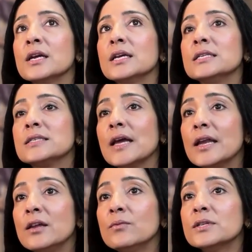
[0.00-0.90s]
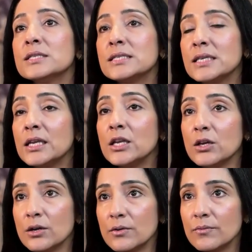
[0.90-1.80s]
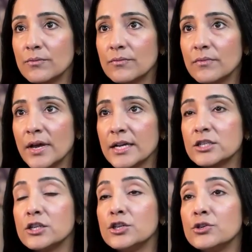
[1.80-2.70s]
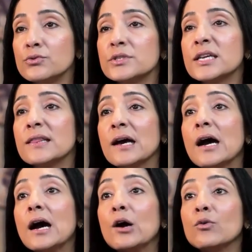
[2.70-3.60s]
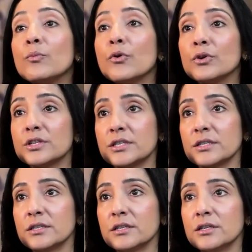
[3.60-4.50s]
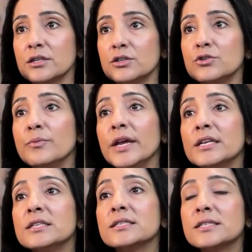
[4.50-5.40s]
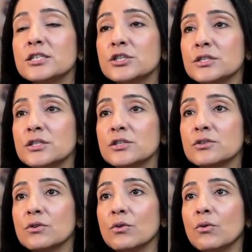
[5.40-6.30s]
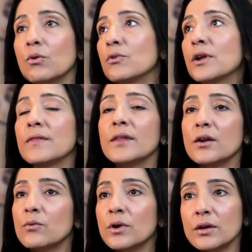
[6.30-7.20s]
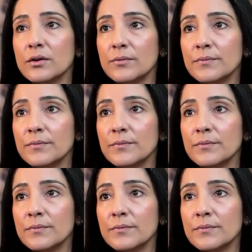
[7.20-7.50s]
is anyone senior actually using the output to make decisions or run their work?